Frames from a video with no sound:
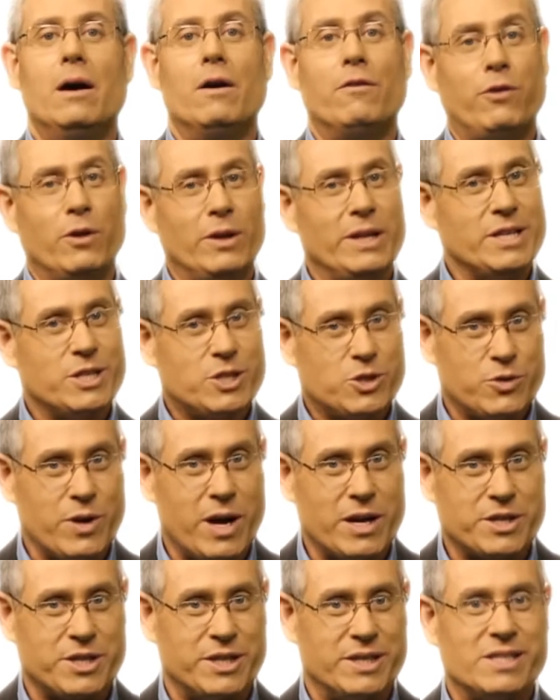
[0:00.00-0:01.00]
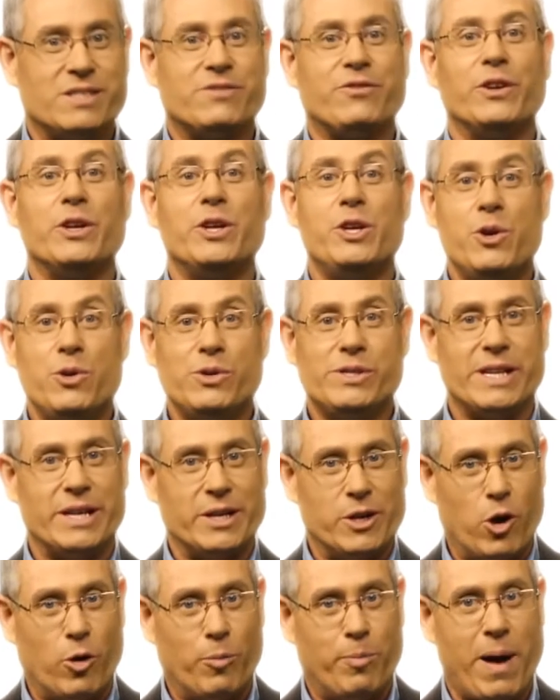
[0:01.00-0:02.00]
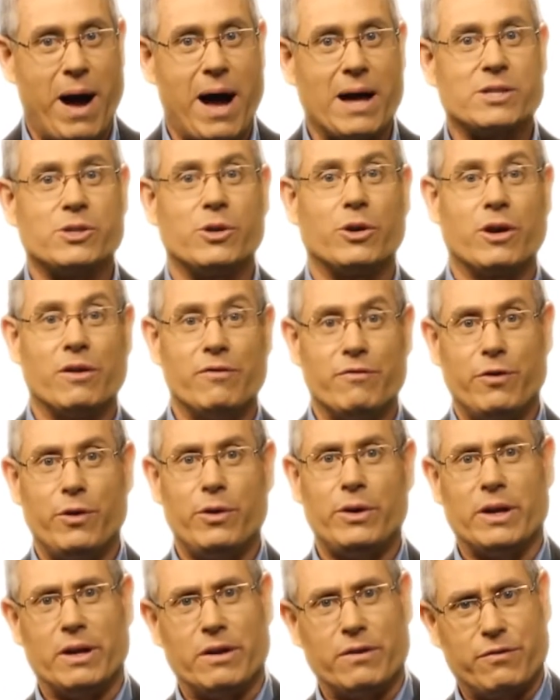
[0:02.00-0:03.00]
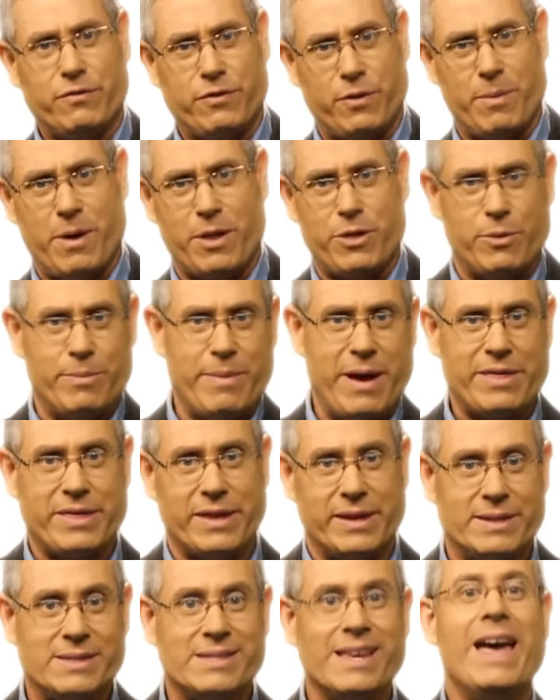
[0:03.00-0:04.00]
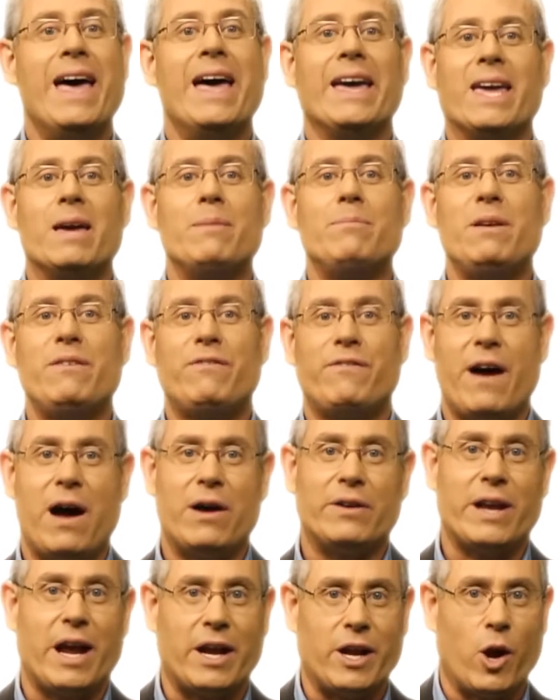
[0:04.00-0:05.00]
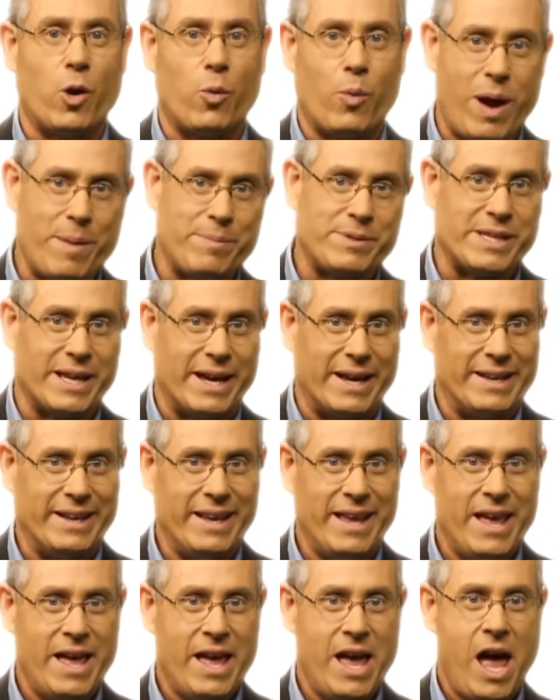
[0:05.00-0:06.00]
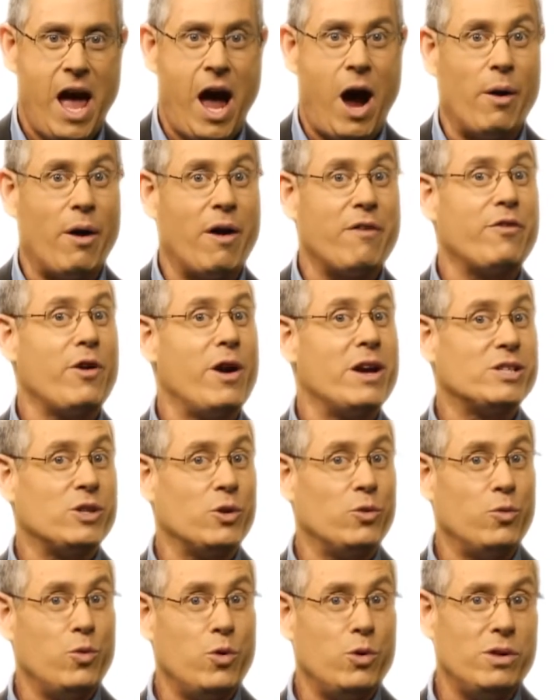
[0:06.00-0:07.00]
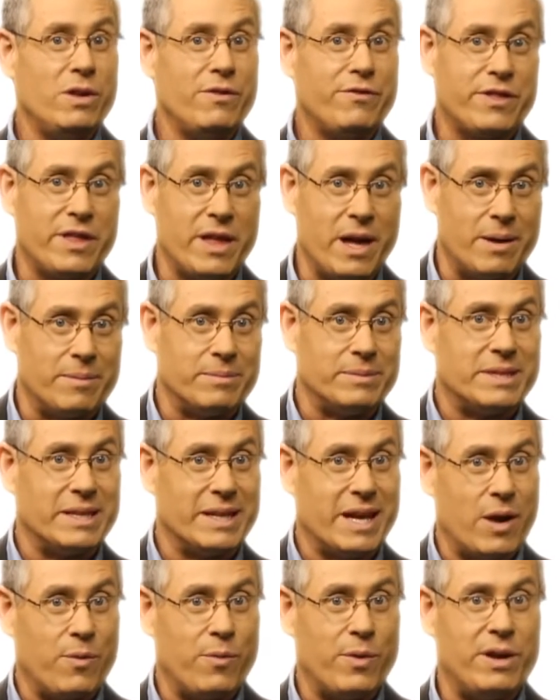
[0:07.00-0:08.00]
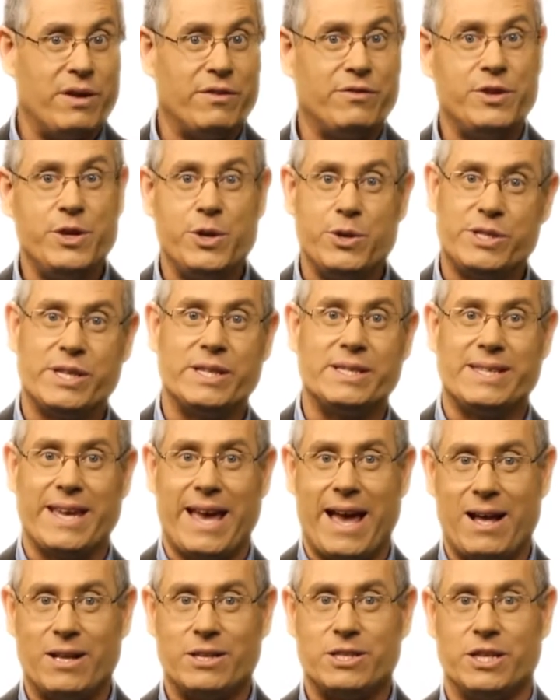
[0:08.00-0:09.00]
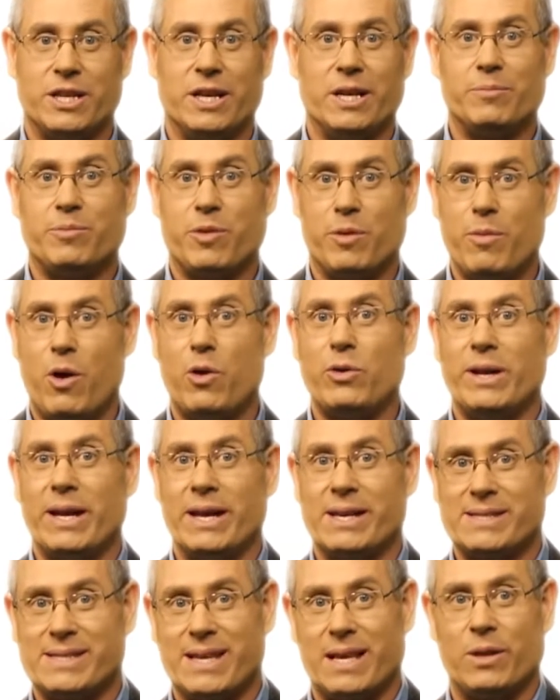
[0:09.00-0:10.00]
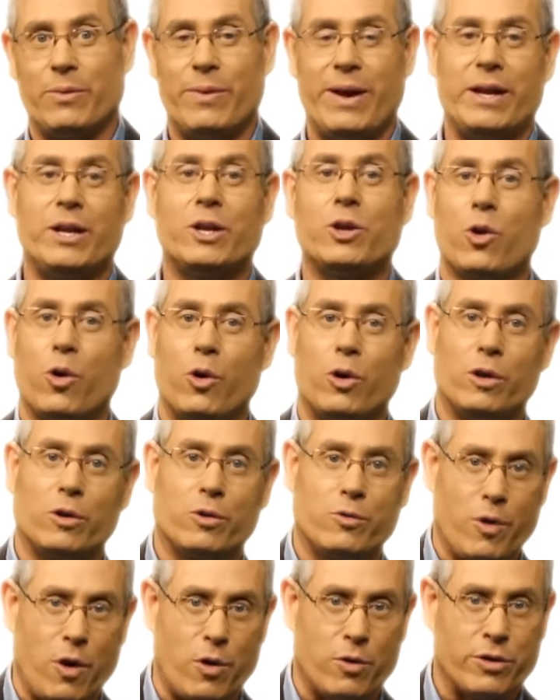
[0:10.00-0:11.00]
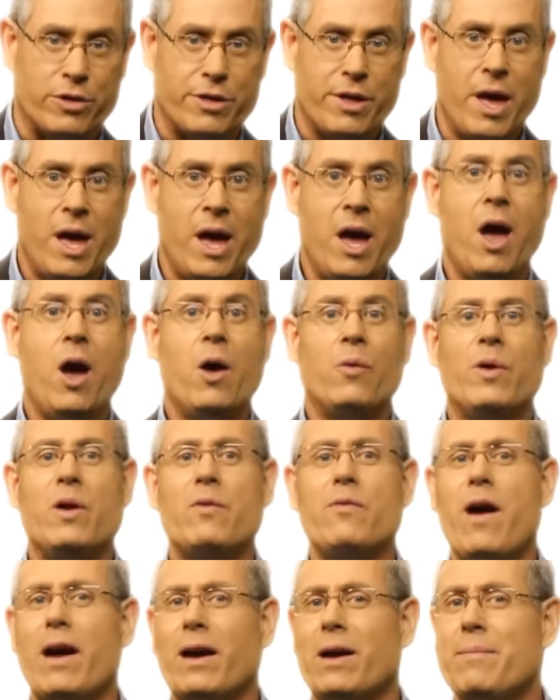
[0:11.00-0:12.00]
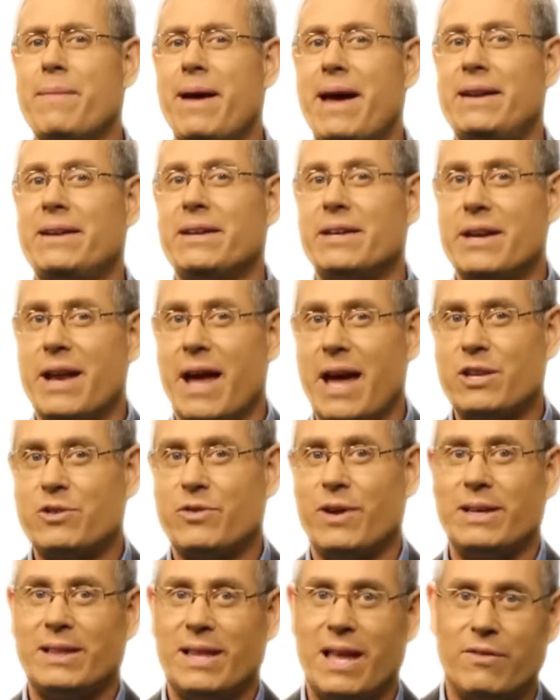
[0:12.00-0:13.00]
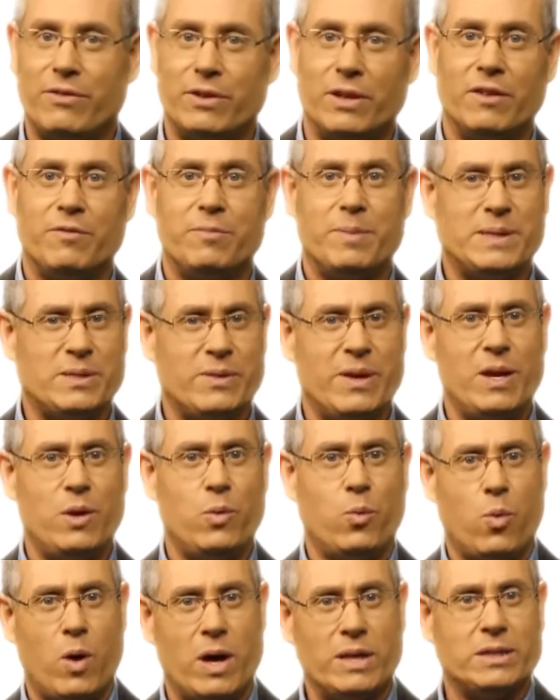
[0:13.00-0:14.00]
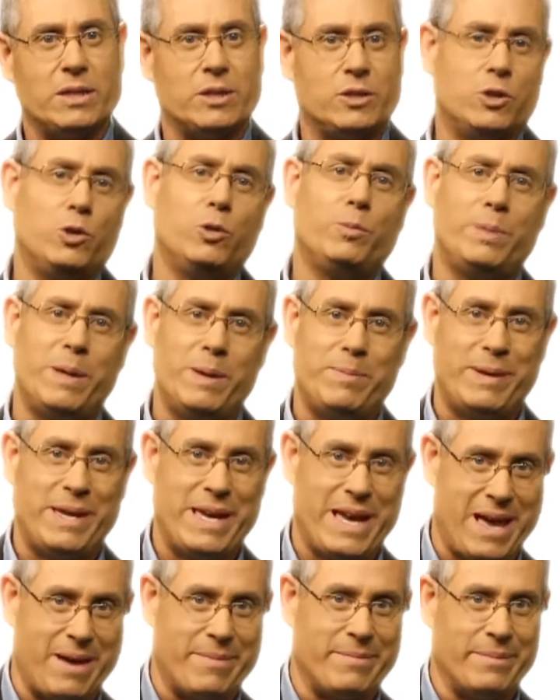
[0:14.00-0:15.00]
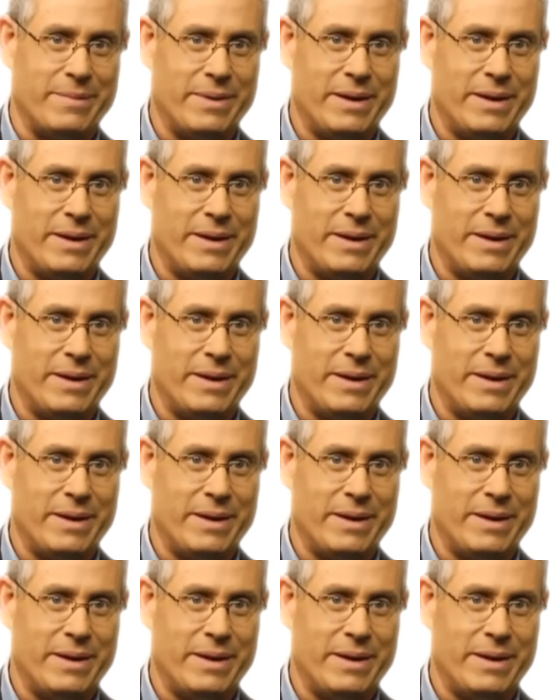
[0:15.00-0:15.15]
Full instructions for using Nopox or converting from other methods can be found on our website. However, as a rule of thumb, to get rid of nuisance algae and promote accelerated coral growth, we recommend a nitrate level of between 1 to 2 ppm,